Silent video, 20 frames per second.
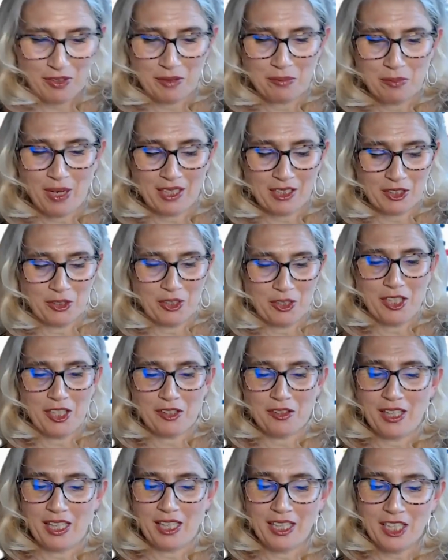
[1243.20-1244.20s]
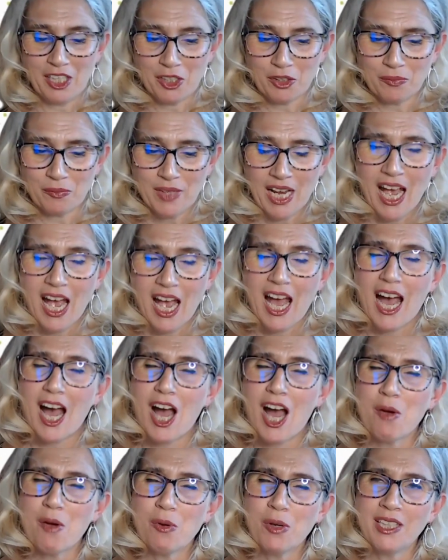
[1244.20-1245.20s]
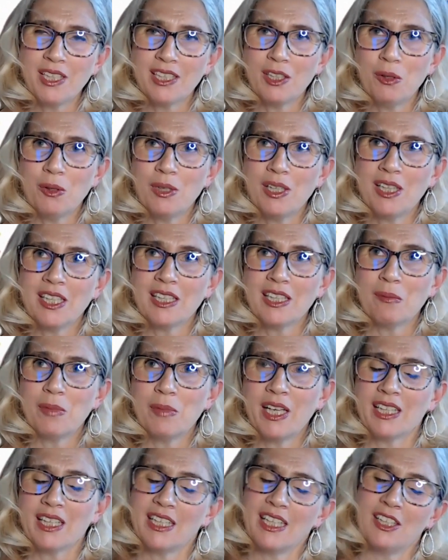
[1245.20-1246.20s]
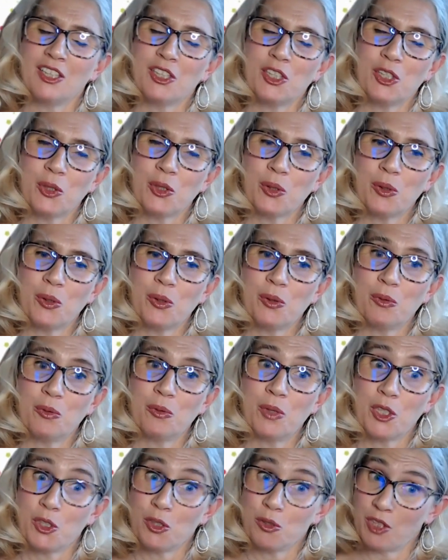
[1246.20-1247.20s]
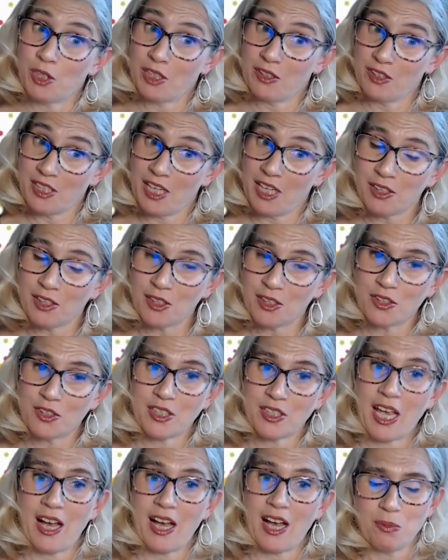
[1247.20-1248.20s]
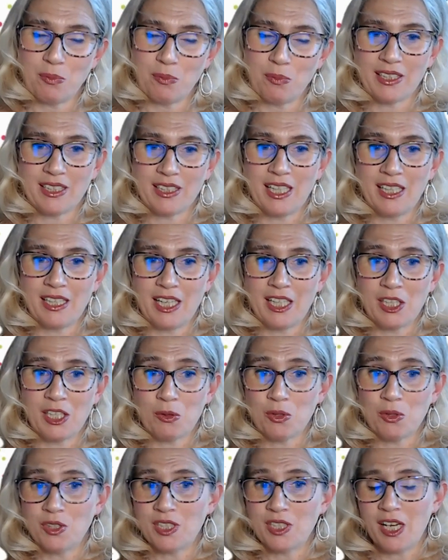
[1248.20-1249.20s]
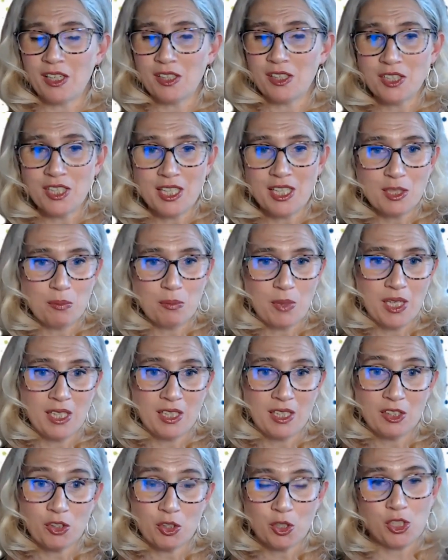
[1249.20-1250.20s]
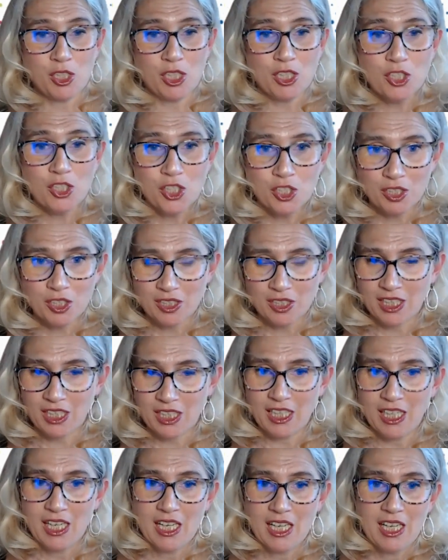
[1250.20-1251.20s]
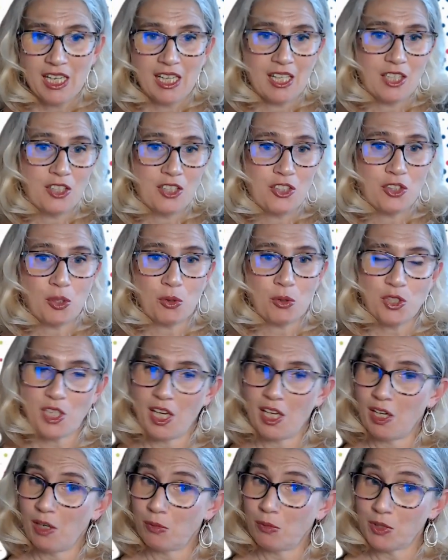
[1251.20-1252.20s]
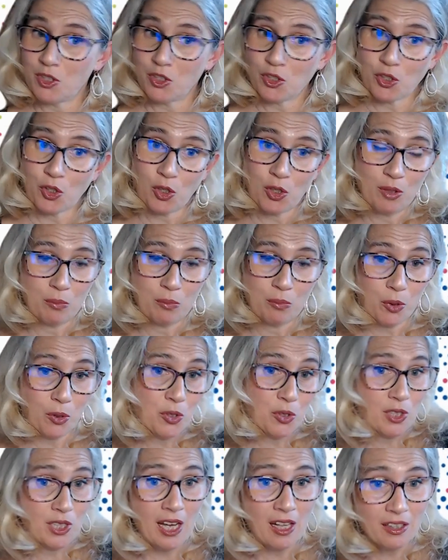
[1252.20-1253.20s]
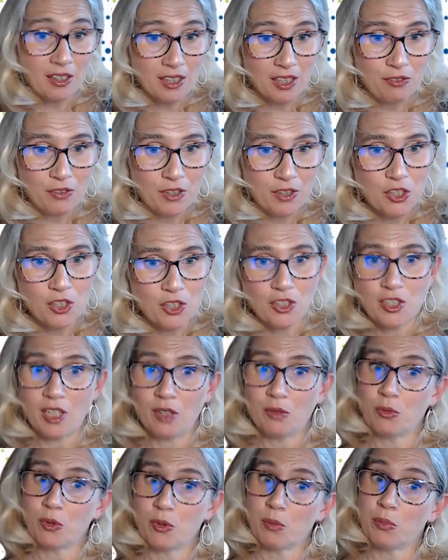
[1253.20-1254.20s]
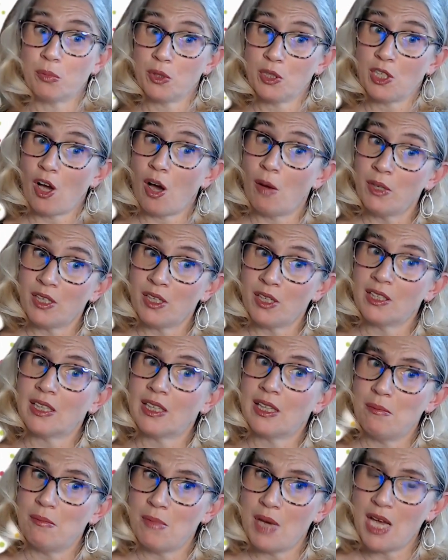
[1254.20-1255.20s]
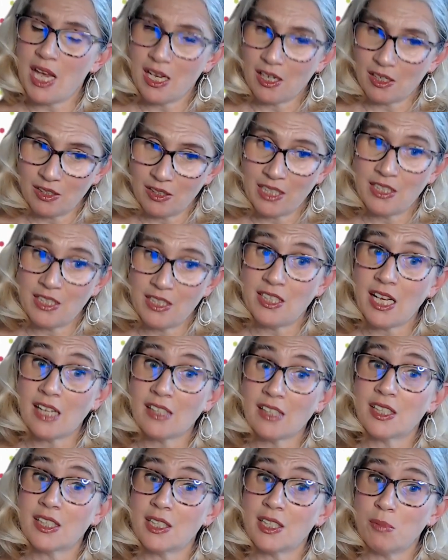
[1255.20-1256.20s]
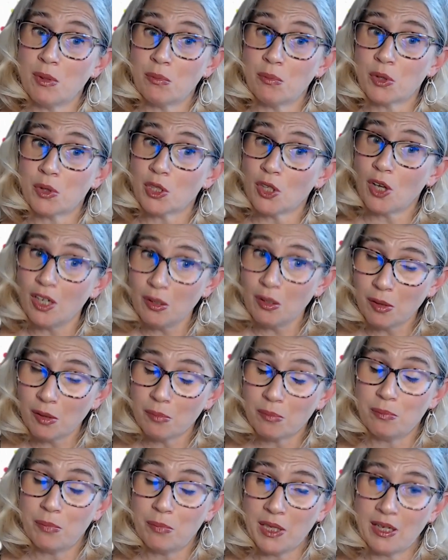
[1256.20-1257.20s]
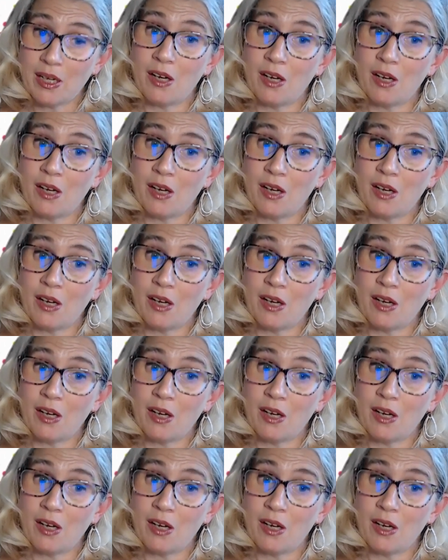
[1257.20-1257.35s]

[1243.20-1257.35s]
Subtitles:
feedback to hear. Thank you. I want to go a little bit into what the sales aspect, and I know sales has been traditionally associated with certain personality features that were predominantly male, and sales has been predominantly